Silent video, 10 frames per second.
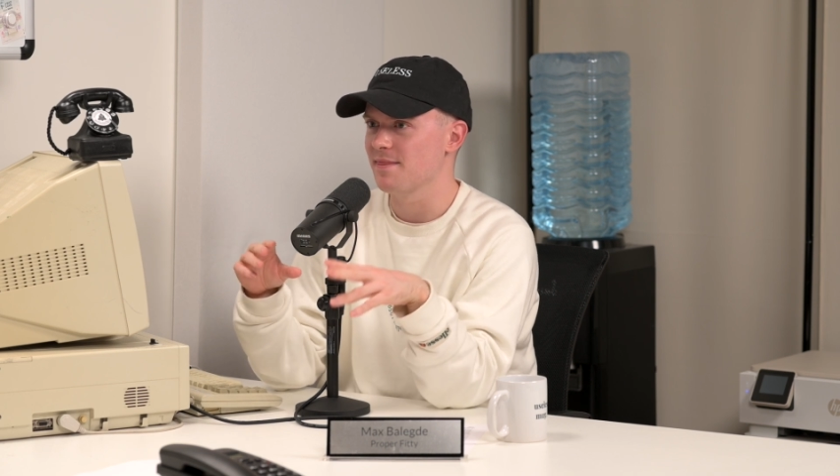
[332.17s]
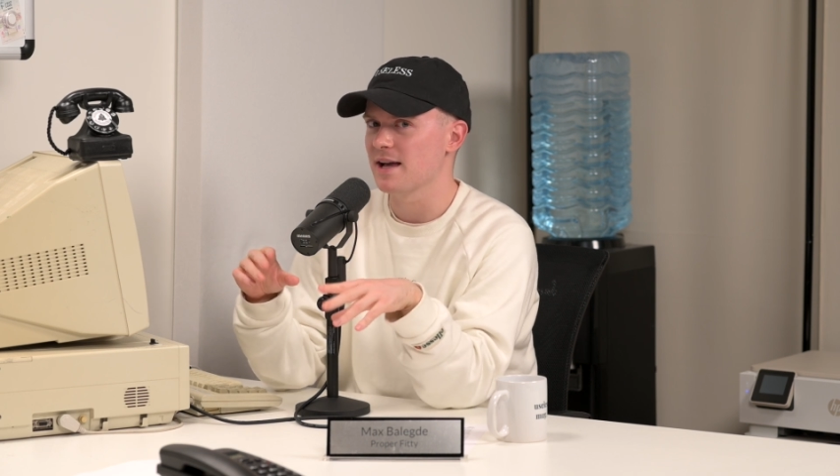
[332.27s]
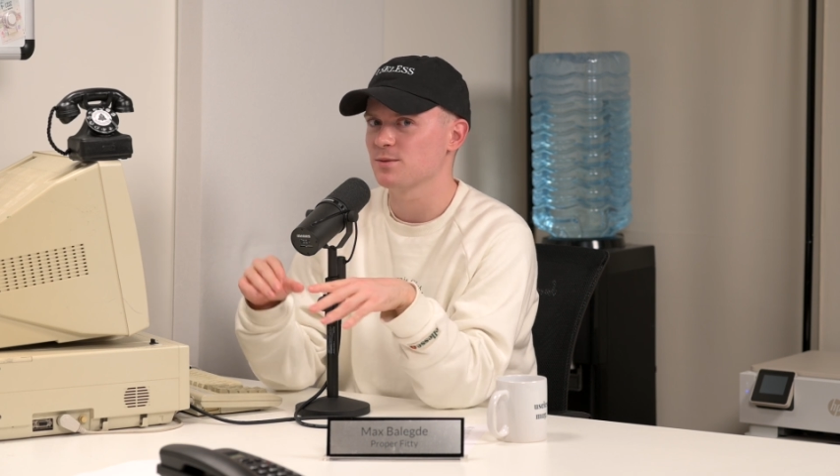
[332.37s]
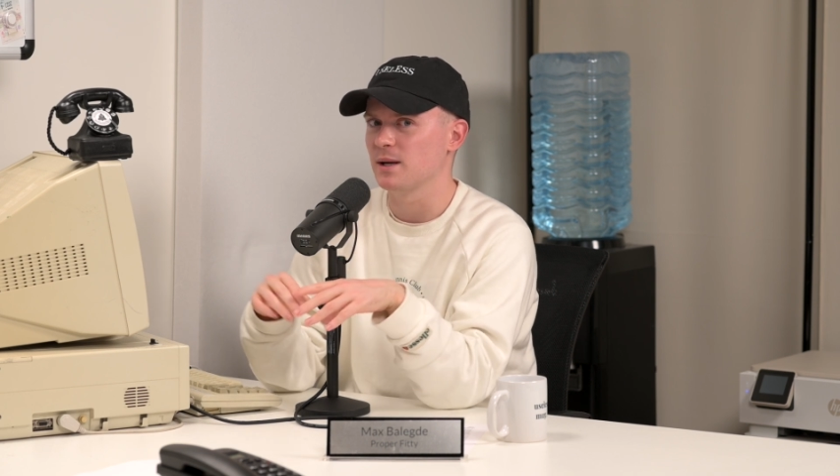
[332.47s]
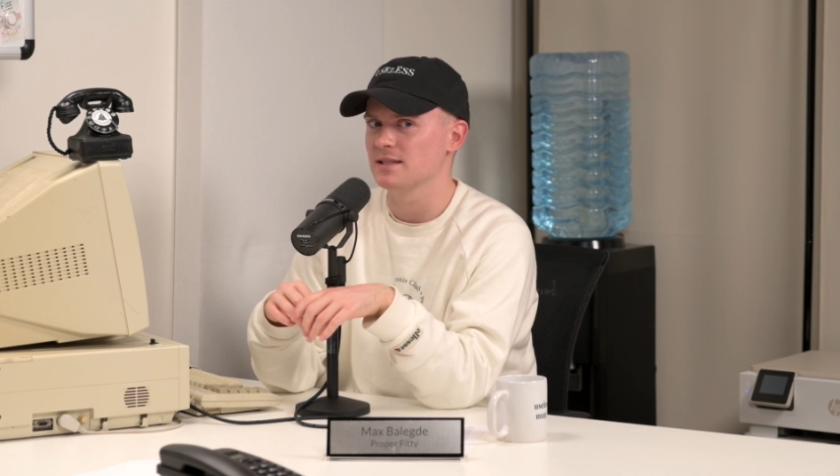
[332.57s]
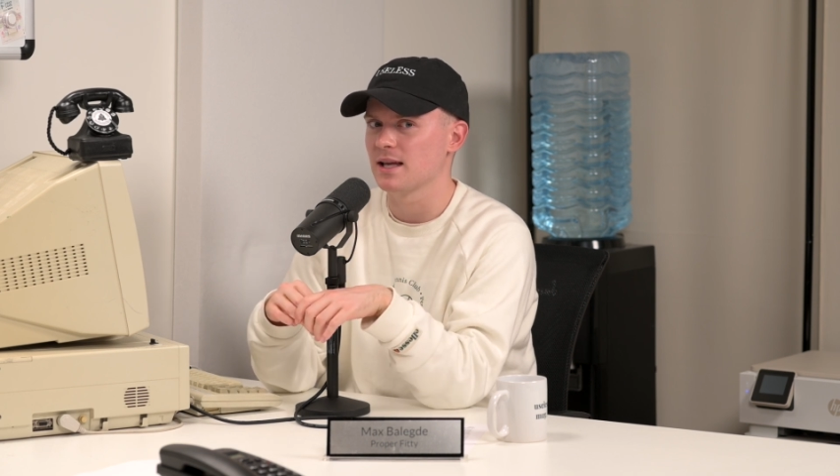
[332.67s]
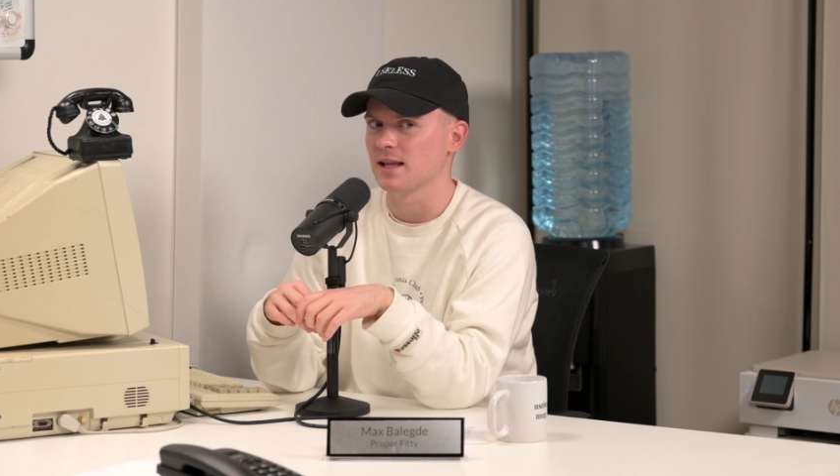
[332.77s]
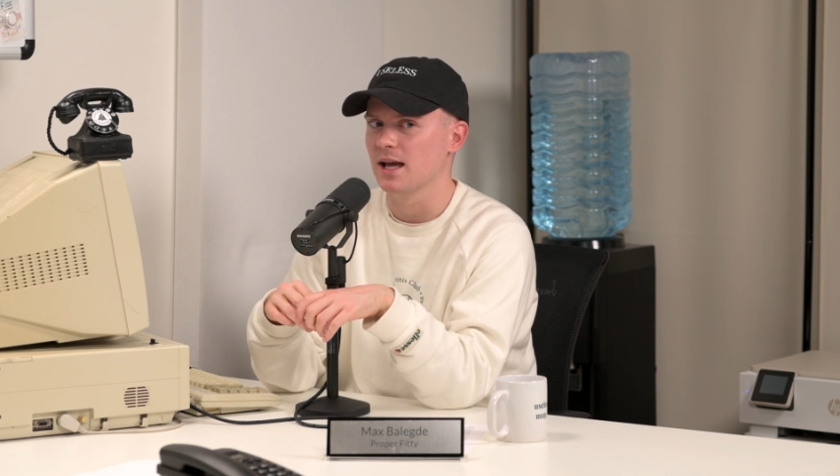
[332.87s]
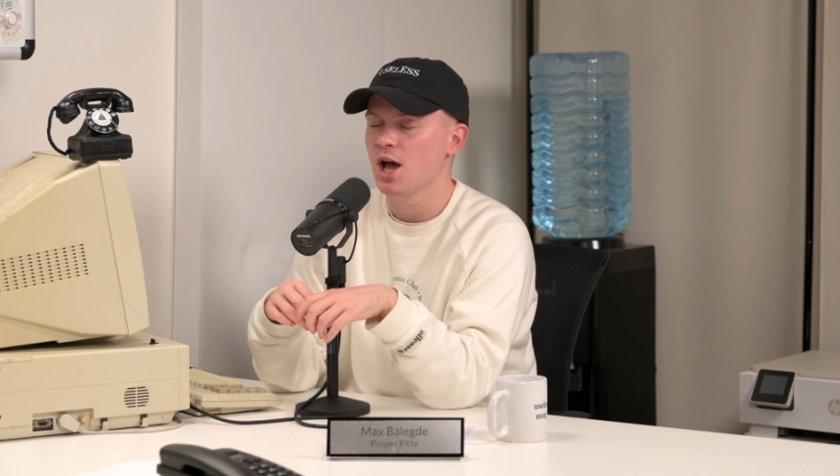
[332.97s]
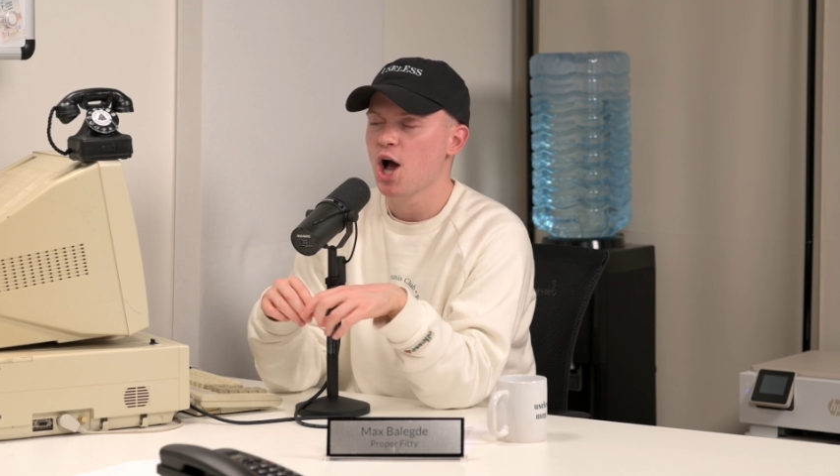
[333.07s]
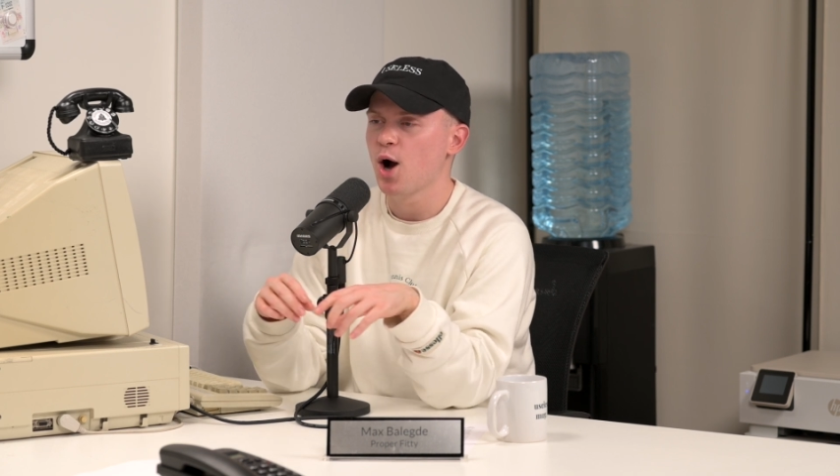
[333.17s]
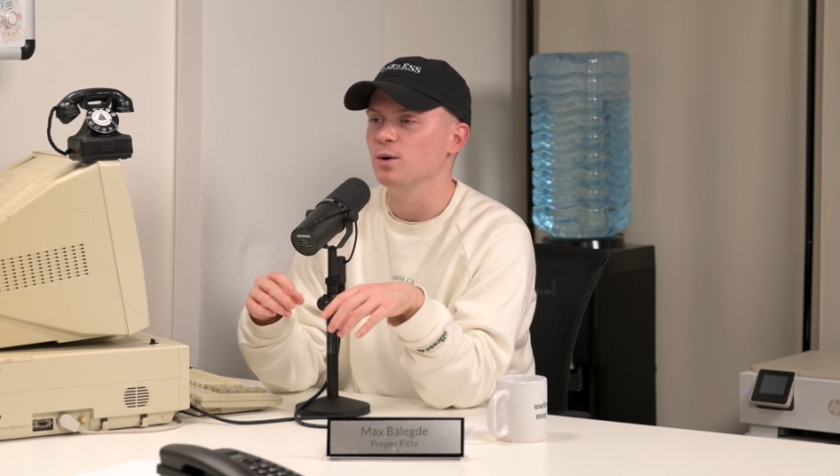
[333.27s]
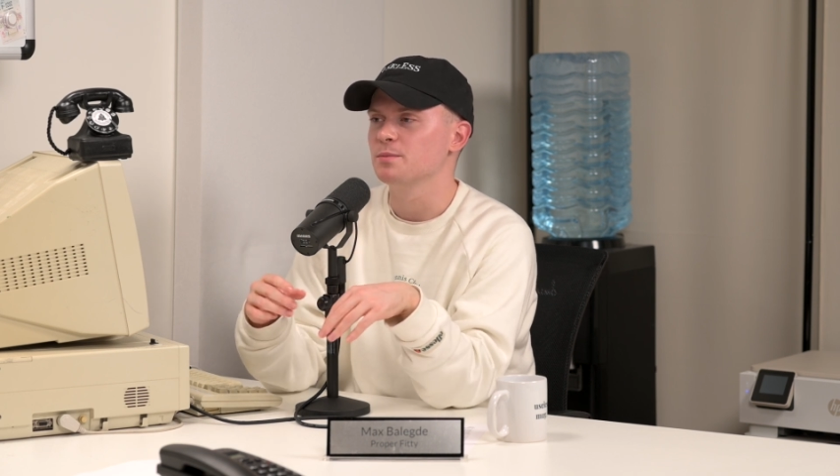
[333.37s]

And that's when he said like, oh,